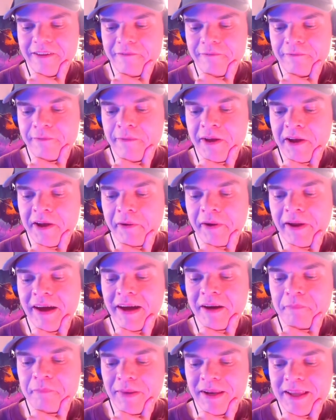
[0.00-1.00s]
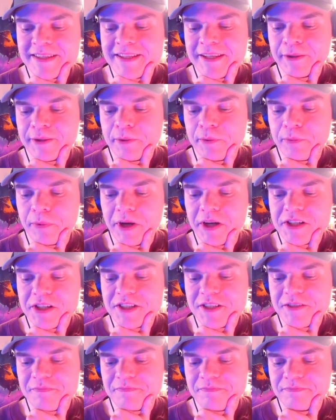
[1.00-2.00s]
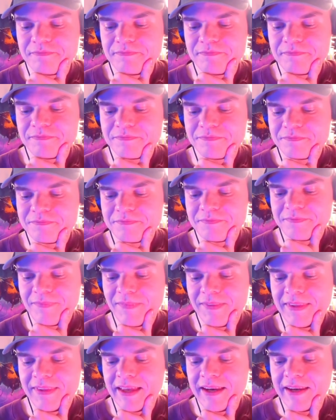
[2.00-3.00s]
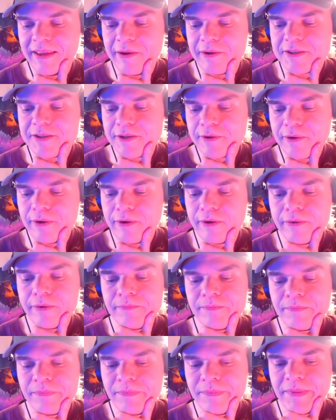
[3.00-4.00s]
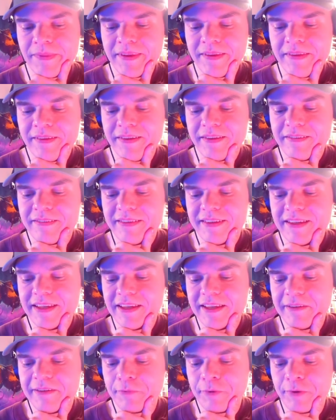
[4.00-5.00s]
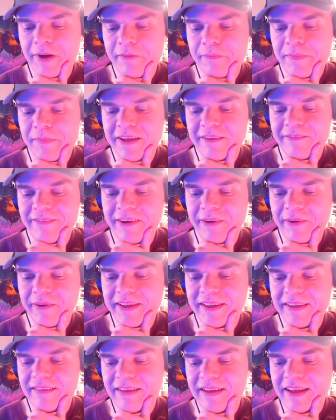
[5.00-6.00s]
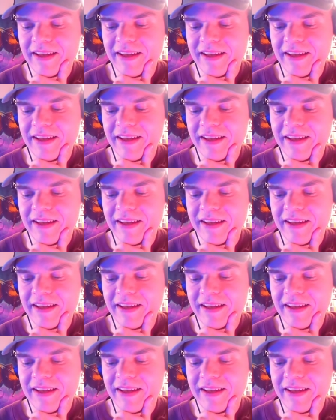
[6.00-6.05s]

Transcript: very unpleasant to watch 10 years ago. It would have been very